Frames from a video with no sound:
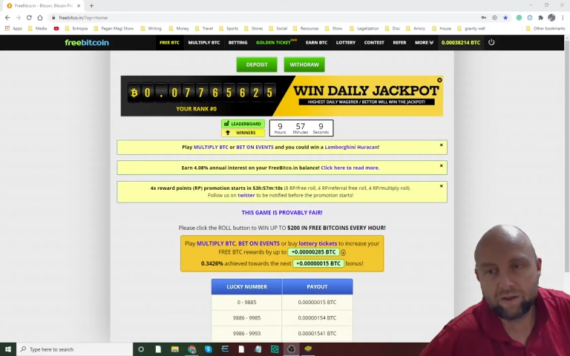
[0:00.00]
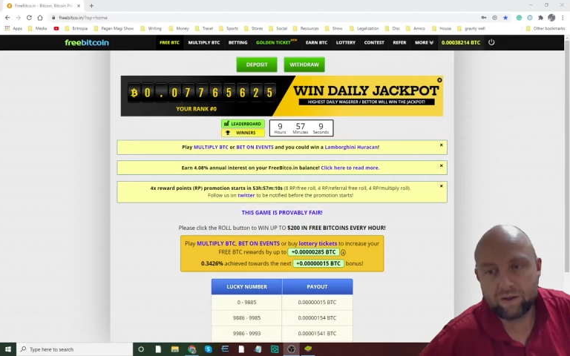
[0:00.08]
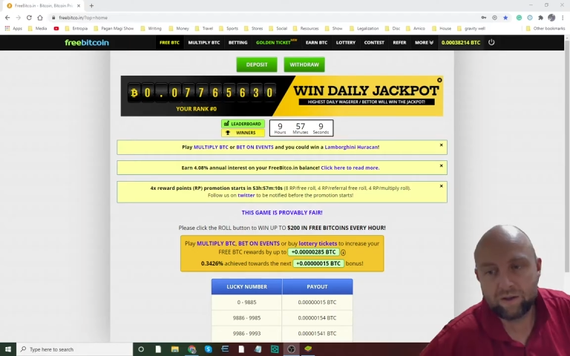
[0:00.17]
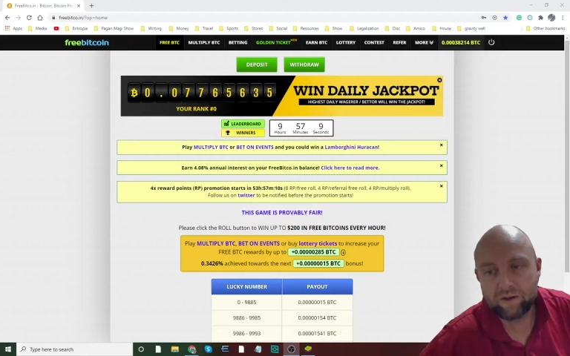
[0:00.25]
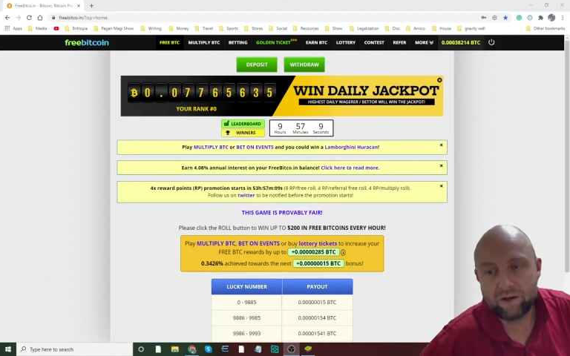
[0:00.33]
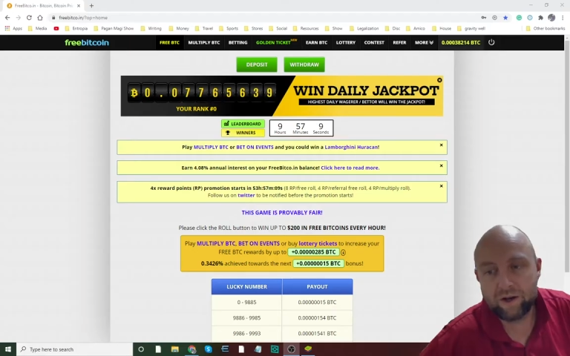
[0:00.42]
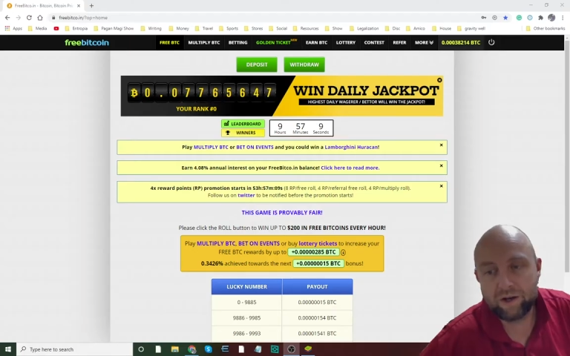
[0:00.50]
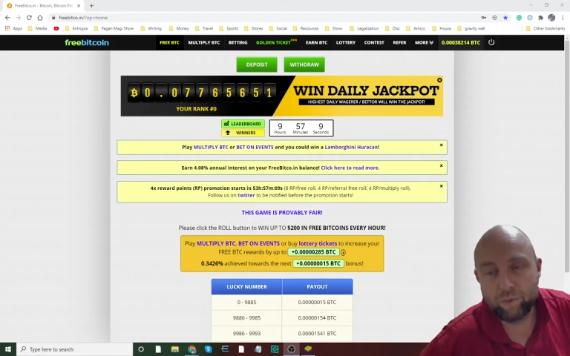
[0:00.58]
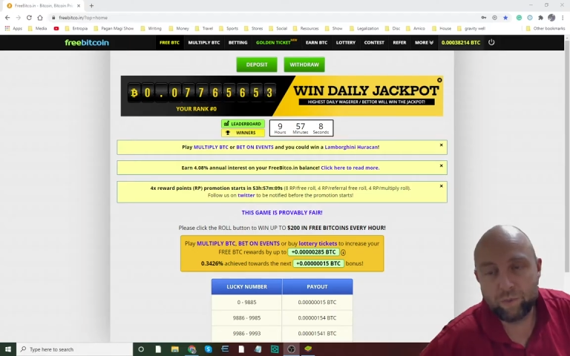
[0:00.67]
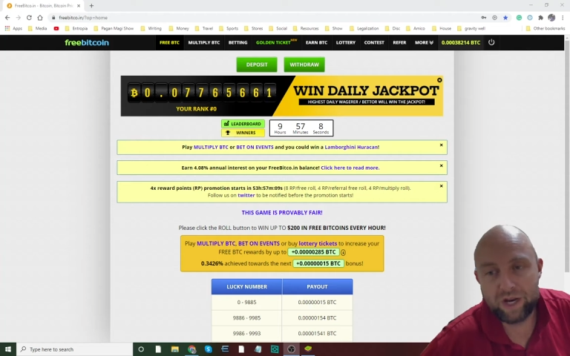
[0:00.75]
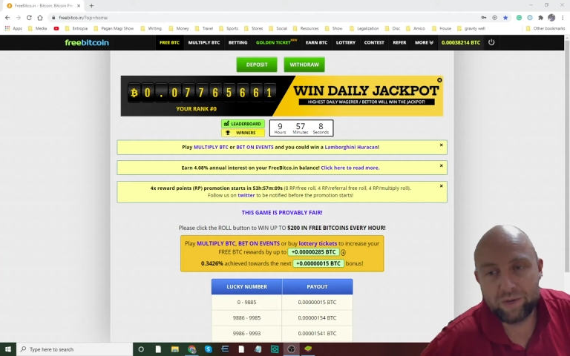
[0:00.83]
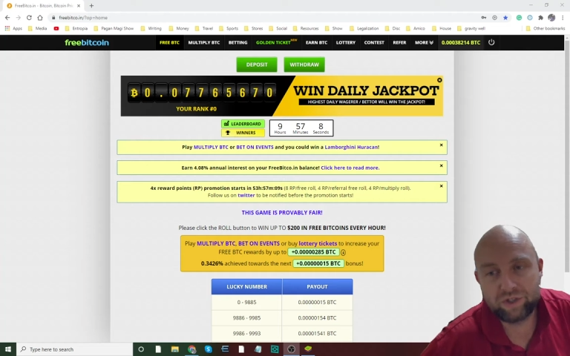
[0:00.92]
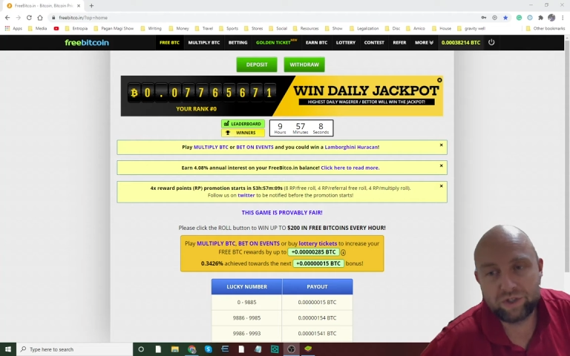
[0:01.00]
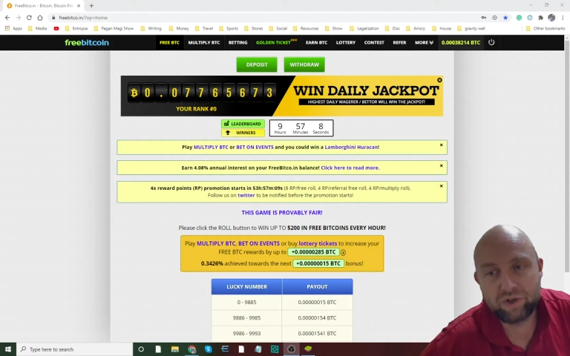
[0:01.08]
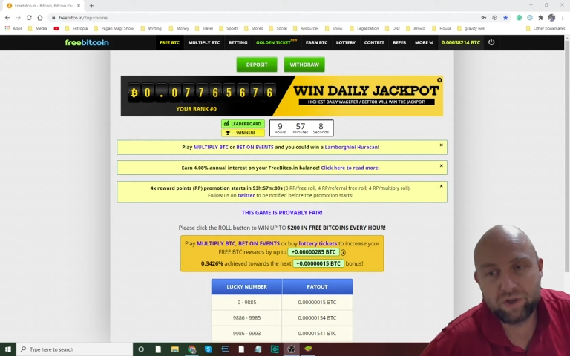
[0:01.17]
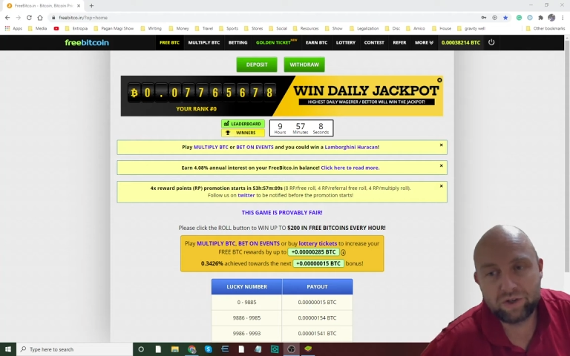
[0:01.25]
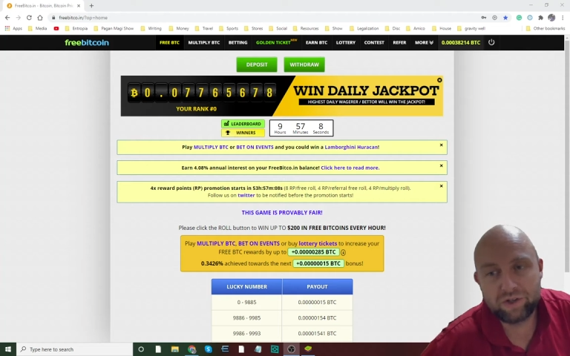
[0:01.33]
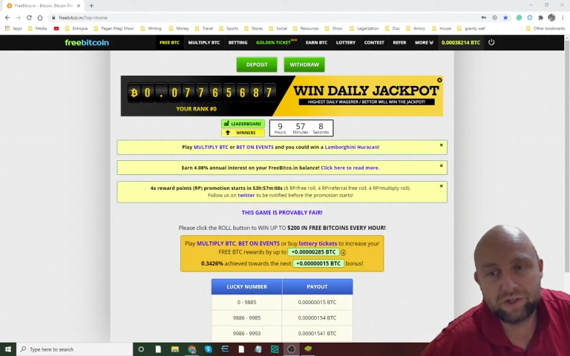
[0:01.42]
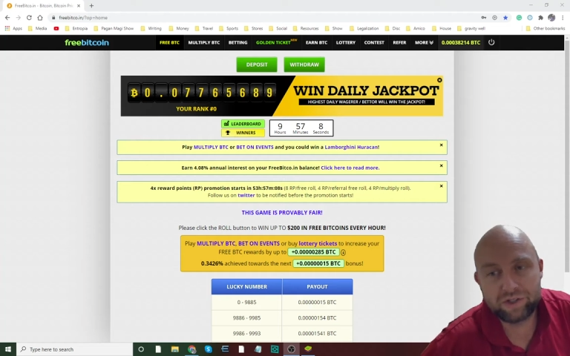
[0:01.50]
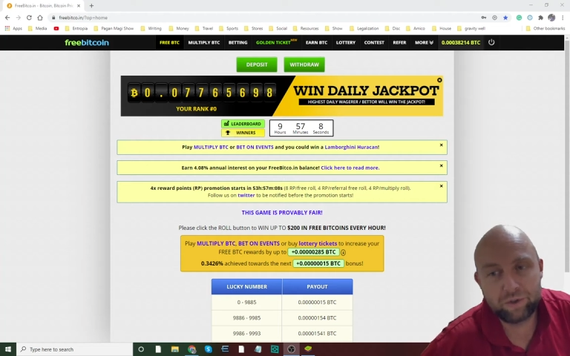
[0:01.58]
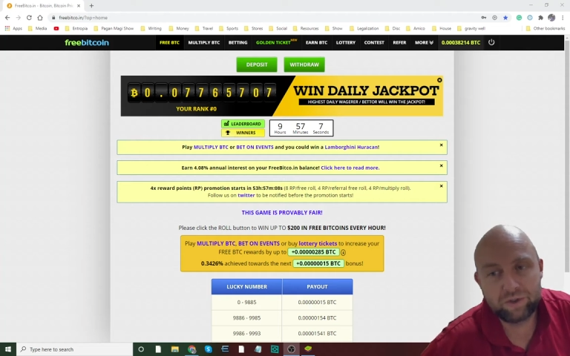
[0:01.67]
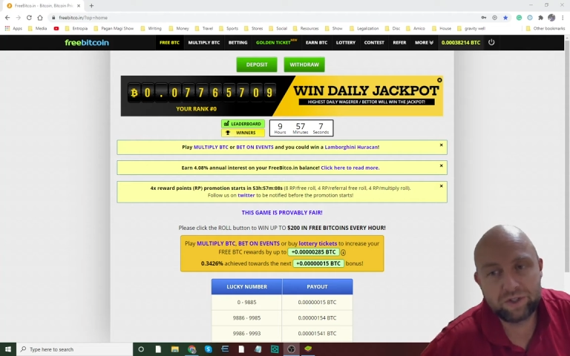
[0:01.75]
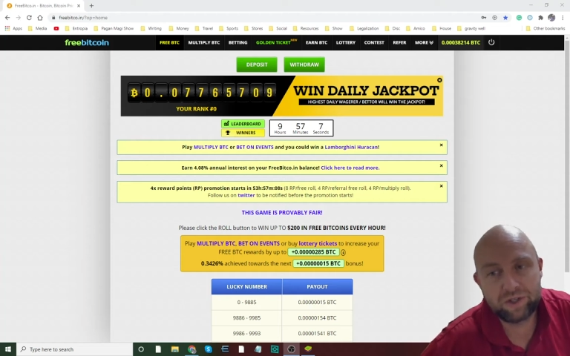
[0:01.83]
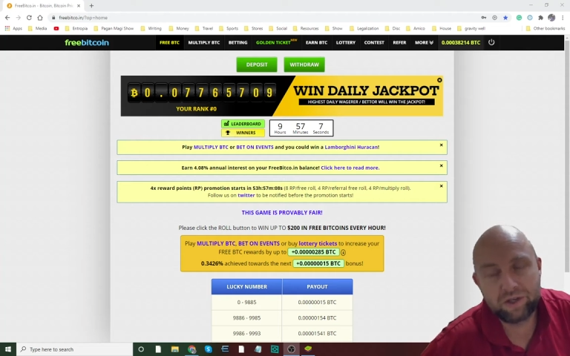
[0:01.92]
Now, in a way, it was good, because I
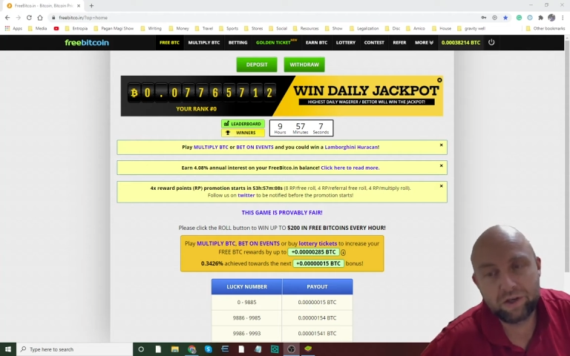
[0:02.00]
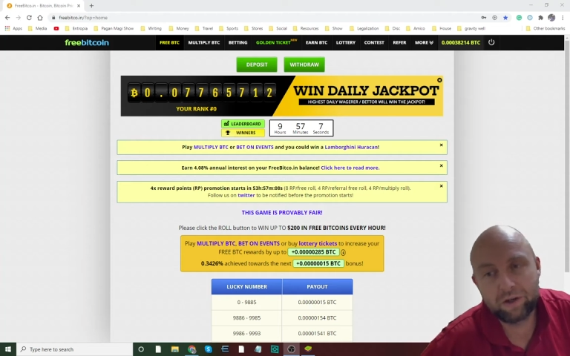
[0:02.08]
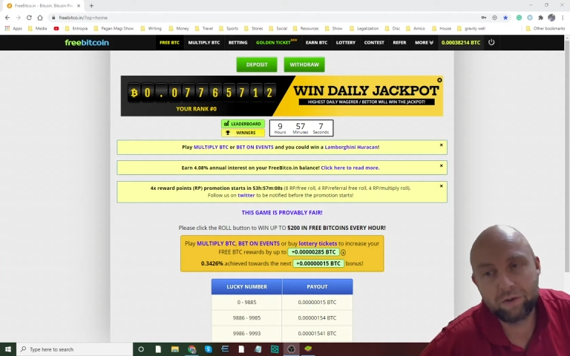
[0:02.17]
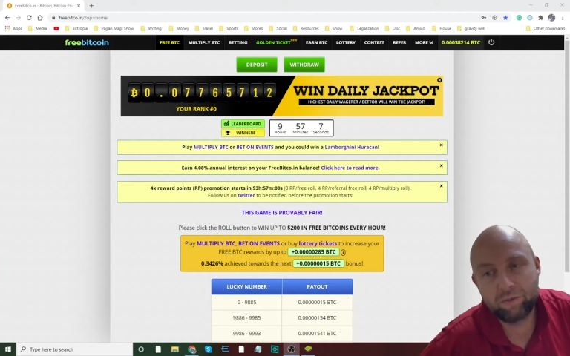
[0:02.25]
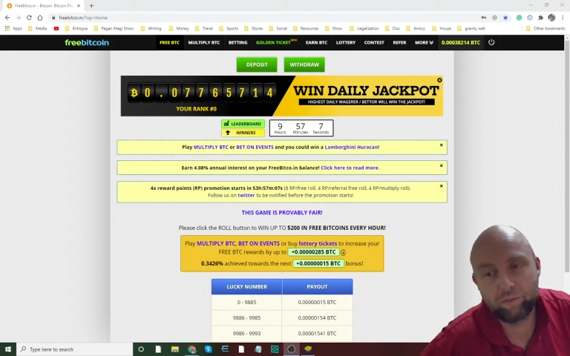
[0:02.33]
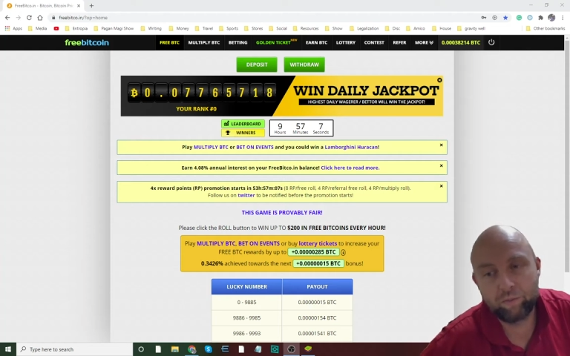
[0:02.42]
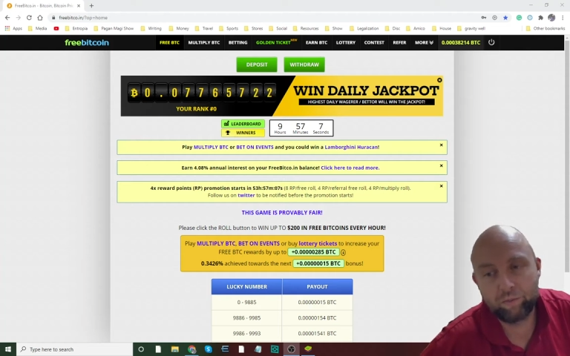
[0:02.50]
was thinking of